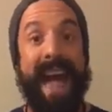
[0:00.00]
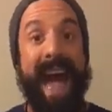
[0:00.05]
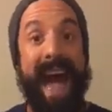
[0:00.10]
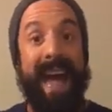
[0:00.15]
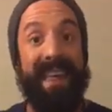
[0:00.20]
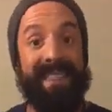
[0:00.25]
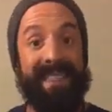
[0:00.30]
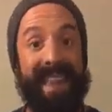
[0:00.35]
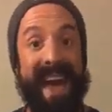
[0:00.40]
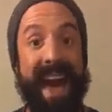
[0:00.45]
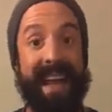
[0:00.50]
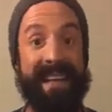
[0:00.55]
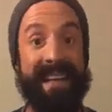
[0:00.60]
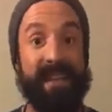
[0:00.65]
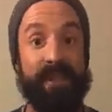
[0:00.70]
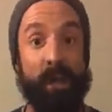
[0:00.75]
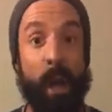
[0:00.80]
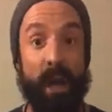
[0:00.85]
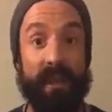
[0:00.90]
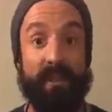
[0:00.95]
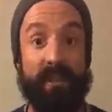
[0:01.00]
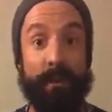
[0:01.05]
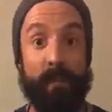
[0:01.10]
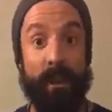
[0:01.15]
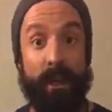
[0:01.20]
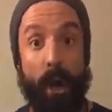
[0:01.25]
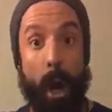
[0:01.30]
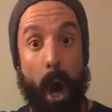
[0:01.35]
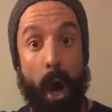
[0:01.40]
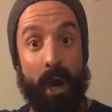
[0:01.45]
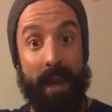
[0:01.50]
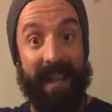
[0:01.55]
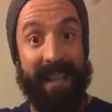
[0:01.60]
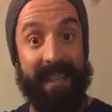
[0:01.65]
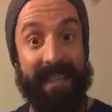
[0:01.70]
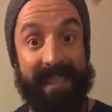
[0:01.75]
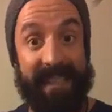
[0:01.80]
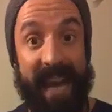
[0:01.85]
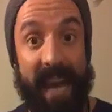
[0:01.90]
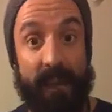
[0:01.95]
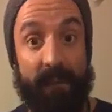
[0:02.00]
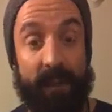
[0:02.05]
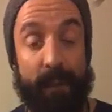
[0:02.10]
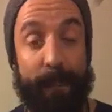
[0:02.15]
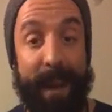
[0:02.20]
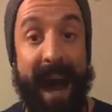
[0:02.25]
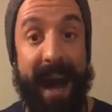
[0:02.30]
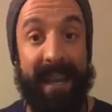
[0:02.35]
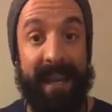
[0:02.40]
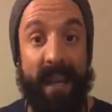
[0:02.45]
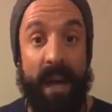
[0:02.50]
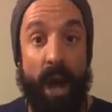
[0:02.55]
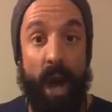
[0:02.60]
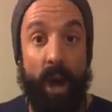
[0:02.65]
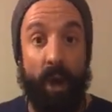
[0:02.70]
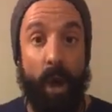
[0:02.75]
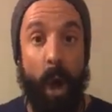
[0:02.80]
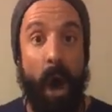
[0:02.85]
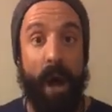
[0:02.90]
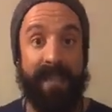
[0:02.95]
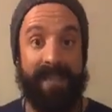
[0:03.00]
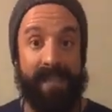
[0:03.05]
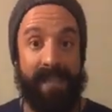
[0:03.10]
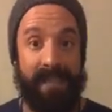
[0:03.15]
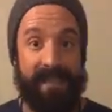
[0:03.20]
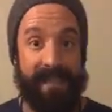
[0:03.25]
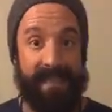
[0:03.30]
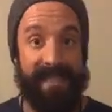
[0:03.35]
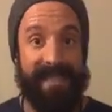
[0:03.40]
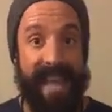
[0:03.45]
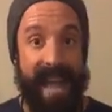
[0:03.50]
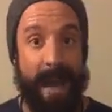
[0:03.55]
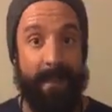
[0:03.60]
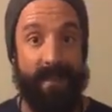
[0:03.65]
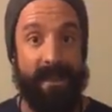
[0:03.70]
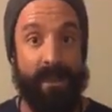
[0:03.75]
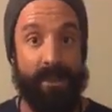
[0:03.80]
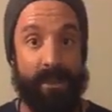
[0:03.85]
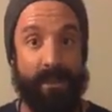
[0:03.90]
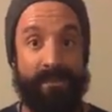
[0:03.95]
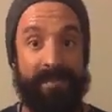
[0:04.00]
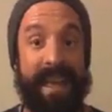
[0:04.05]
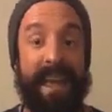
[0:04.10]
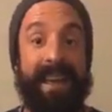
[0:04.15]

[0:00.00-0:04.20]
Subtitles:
And that exhaust from your car inside of your body causes damage.